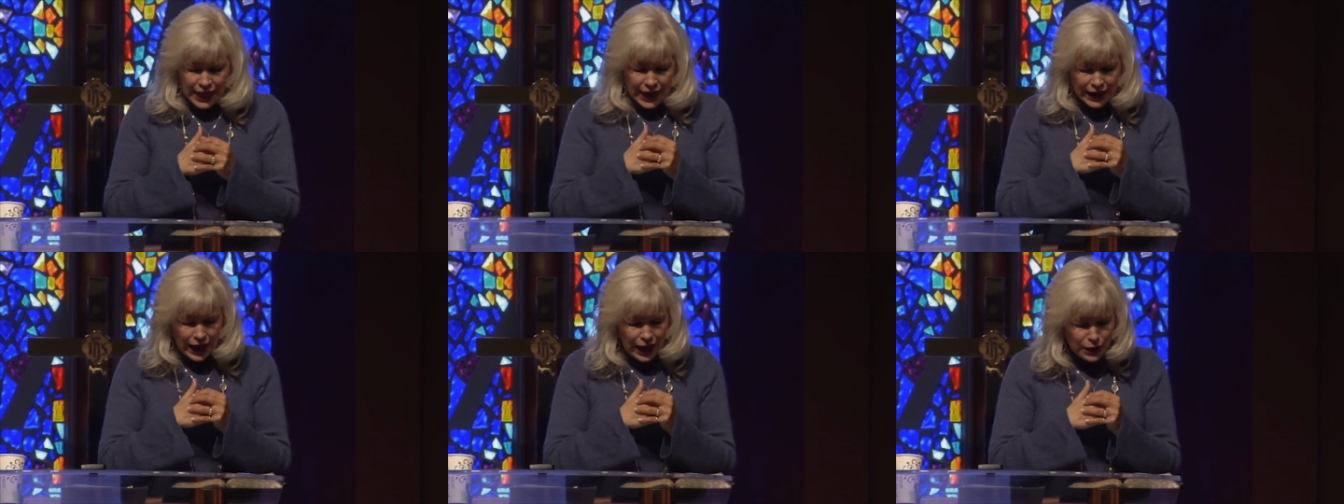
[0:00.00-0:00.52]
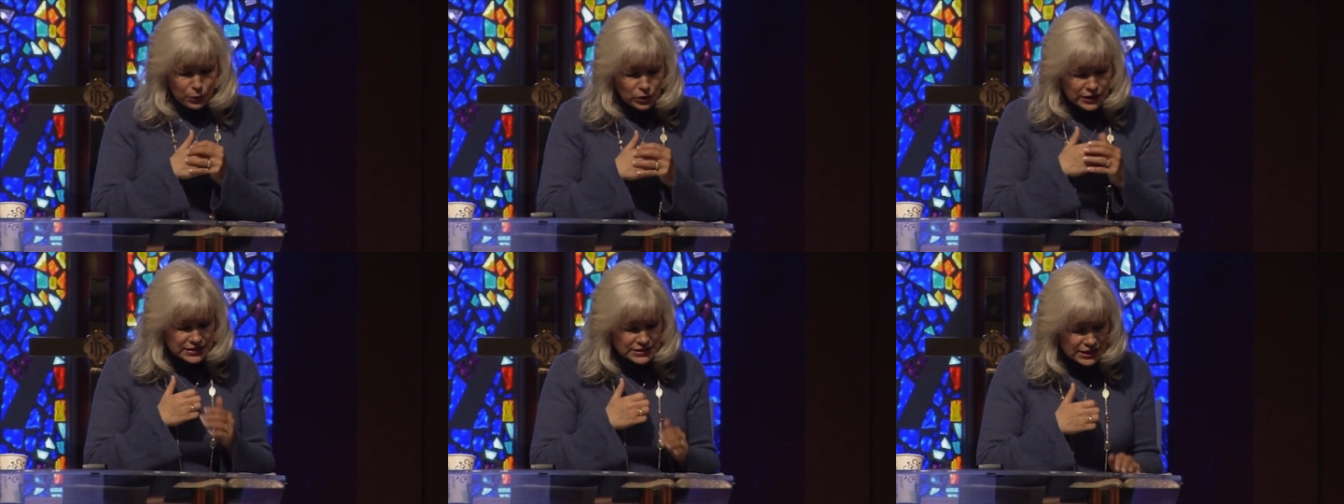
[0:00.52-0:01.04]
and I will
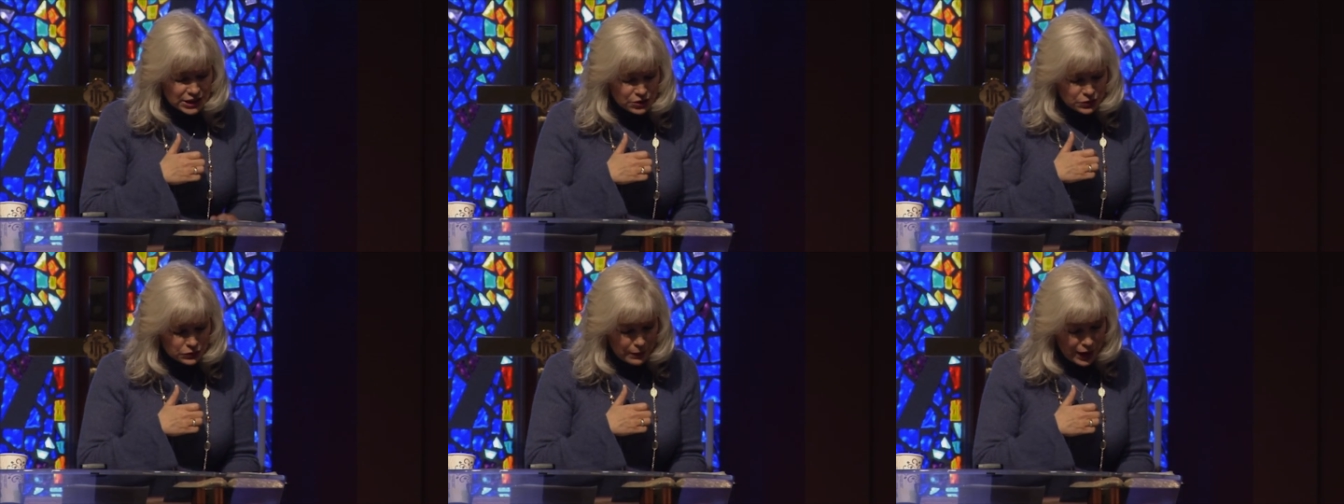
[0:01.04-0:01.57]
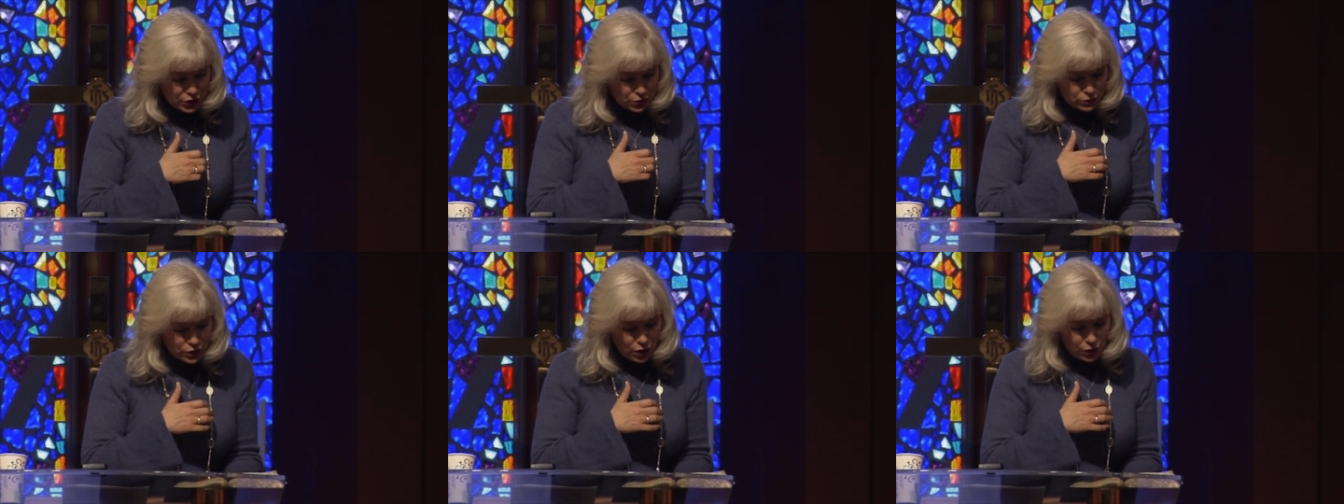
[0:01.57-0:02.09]
continue to make you
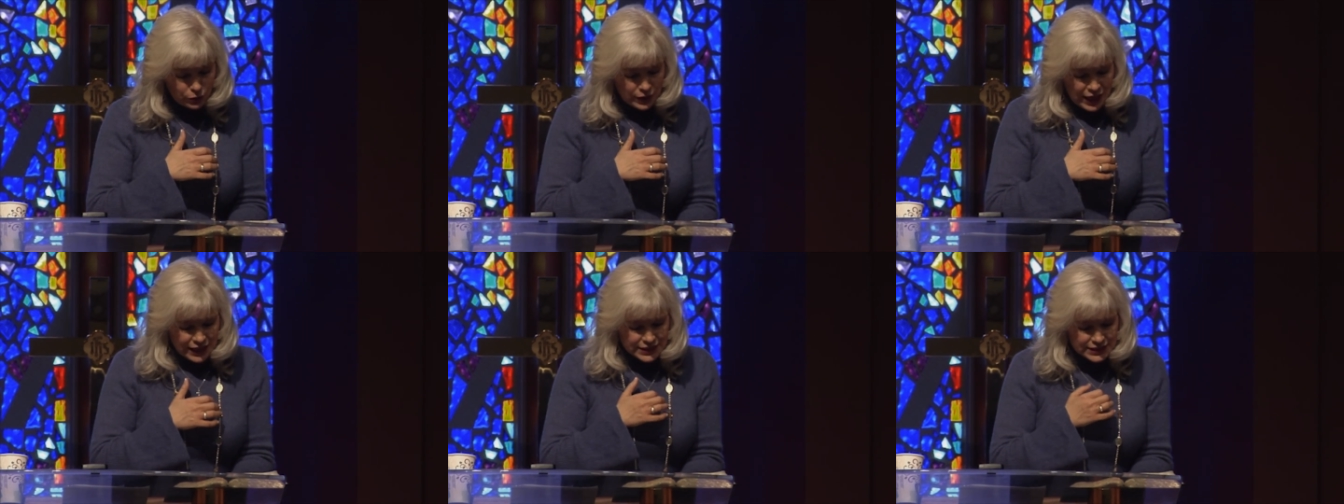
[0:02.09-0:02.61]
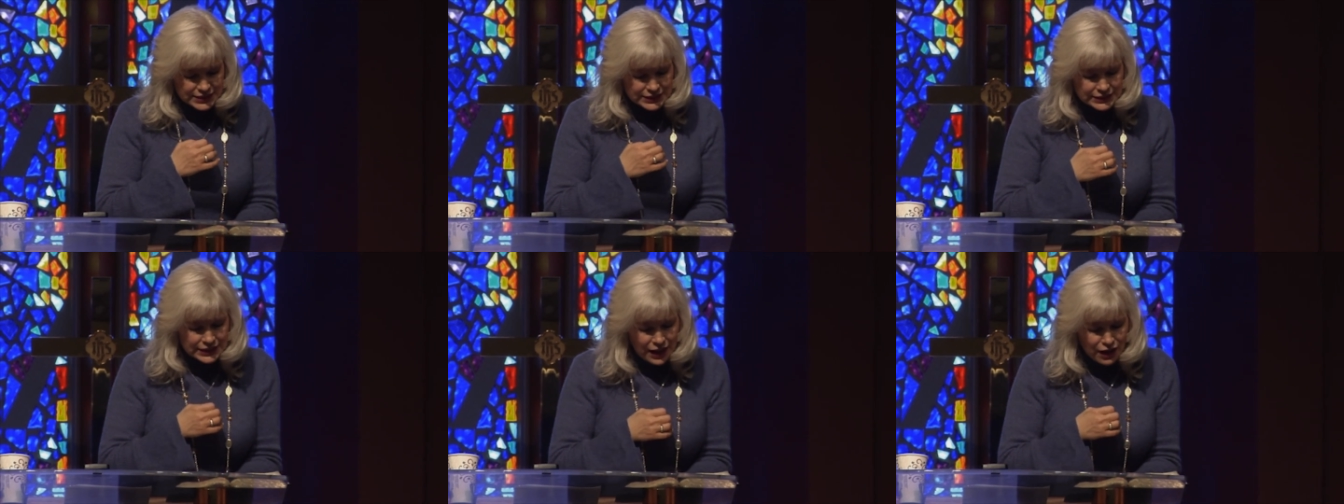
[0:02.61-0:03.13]
known, that the
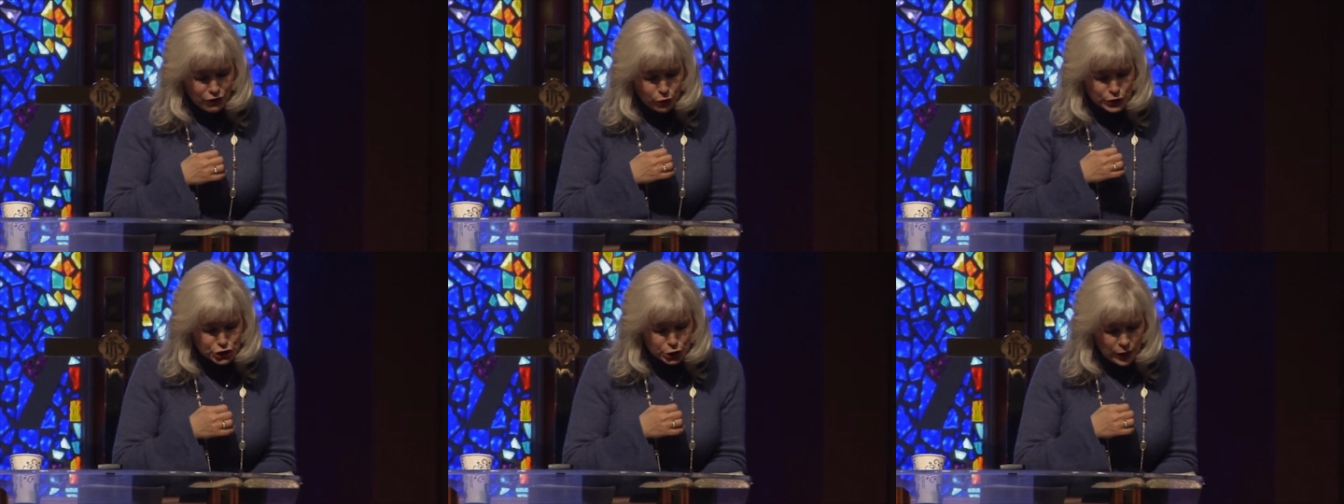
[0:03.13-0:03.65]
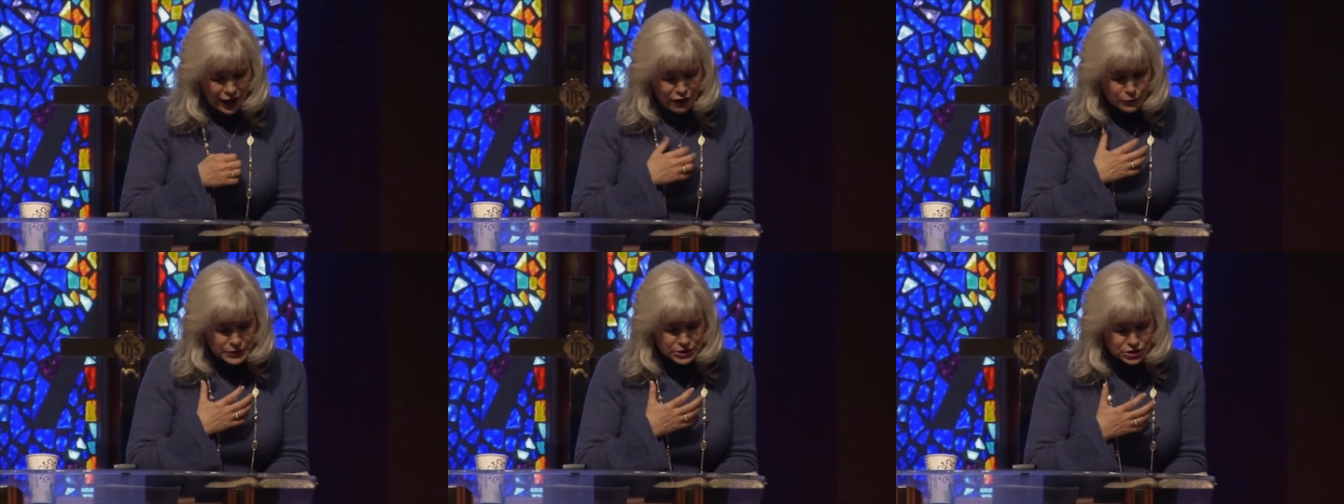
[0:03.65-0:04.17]
love which you
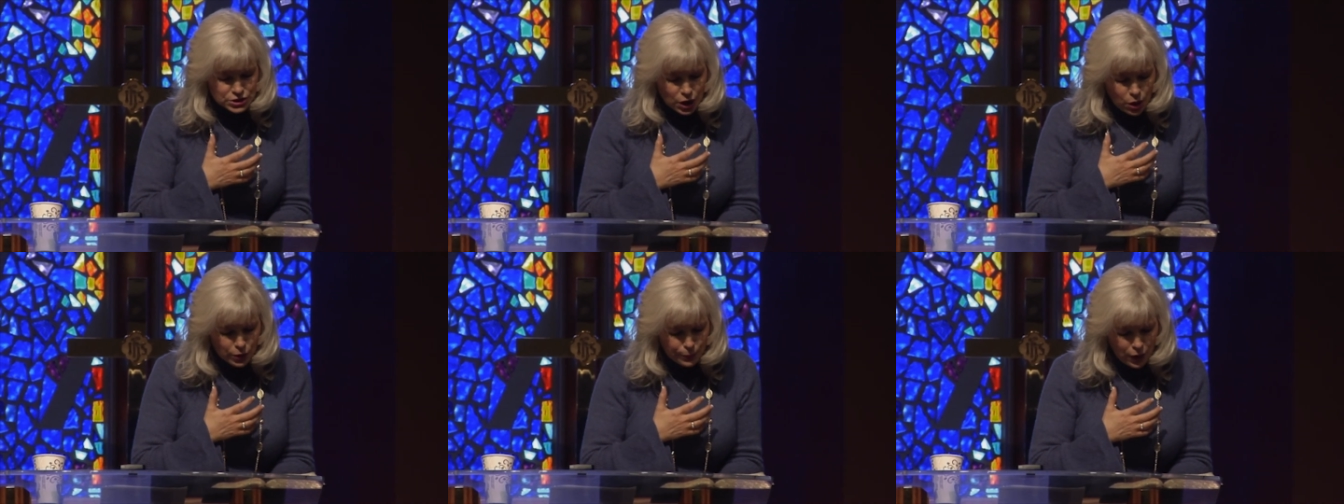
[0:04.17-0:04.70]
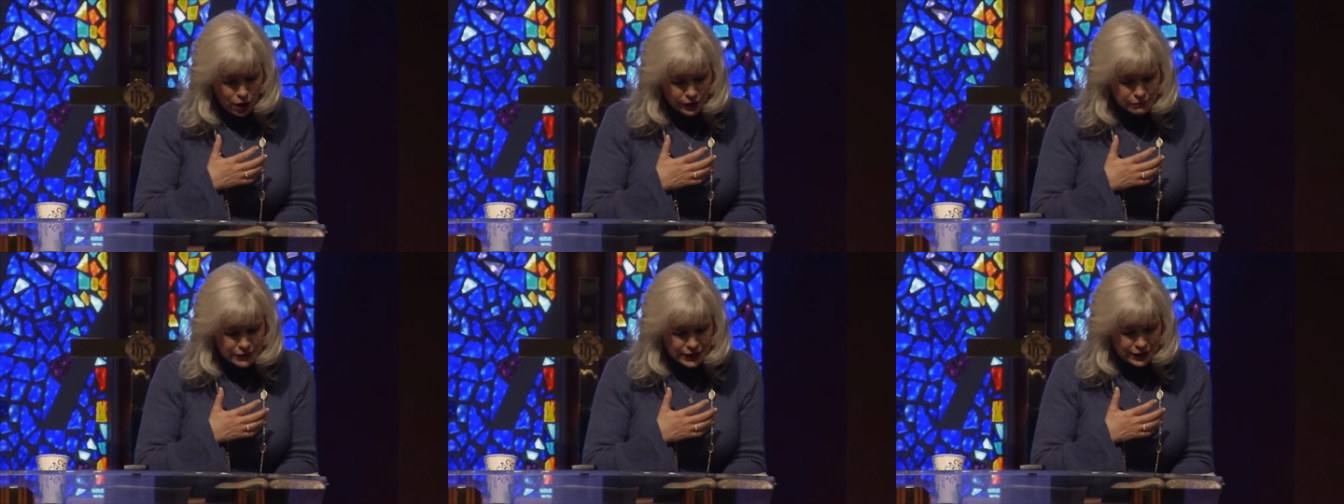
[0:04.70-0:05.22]
have bestowed
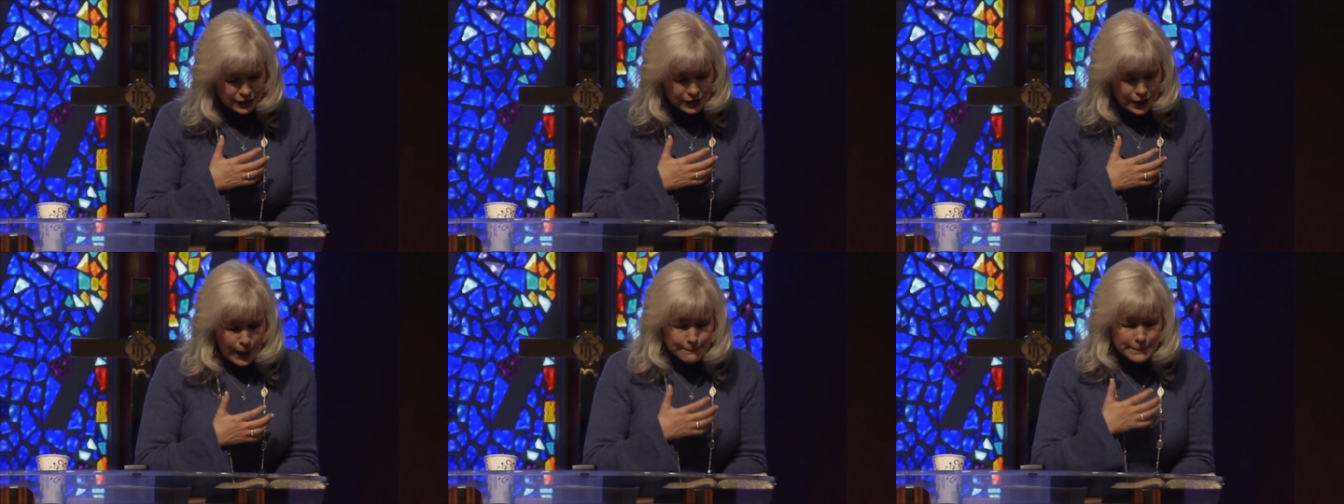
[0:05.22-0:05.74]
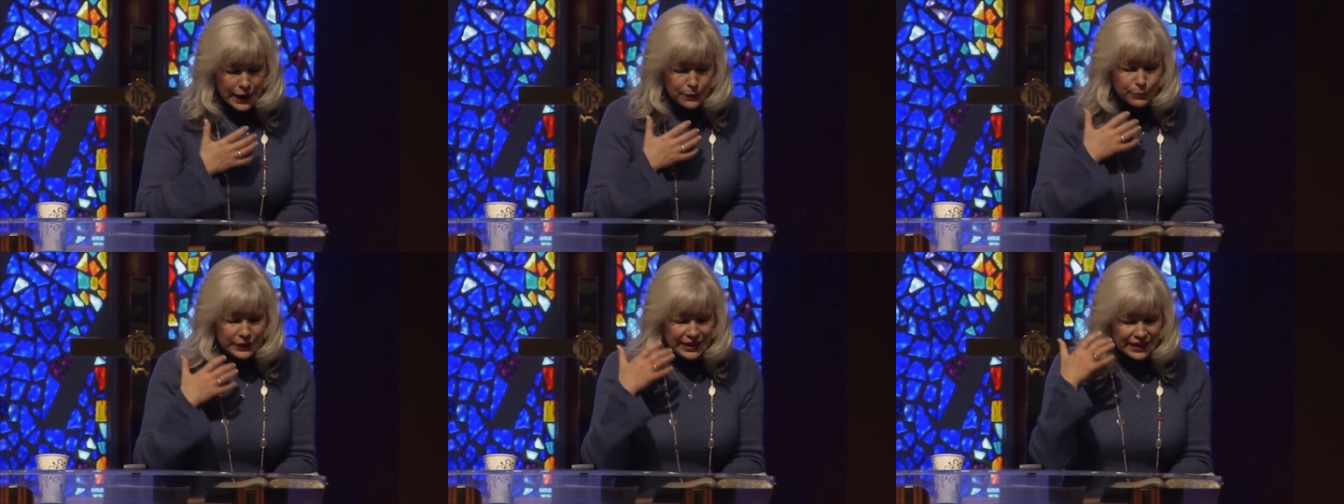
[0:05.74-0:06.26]
upon me may
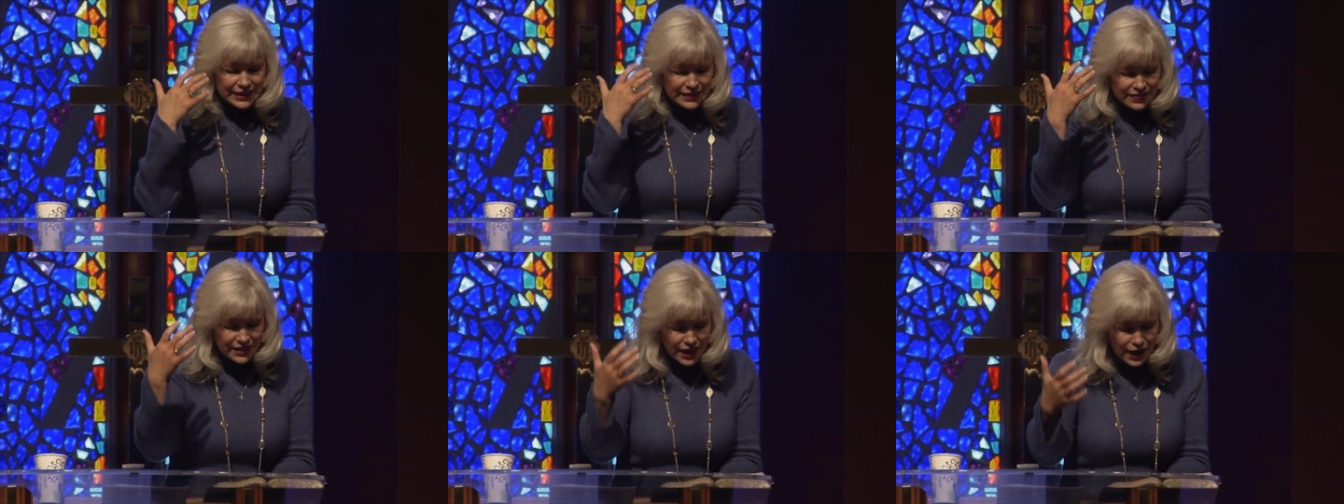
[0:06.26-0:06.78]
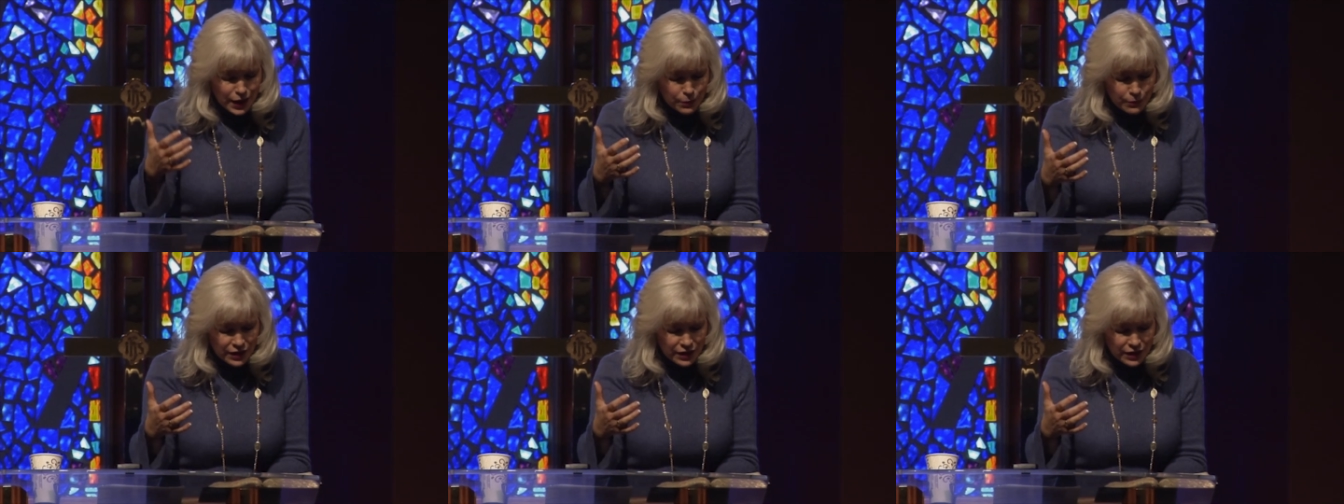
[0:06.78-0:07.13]
be in them,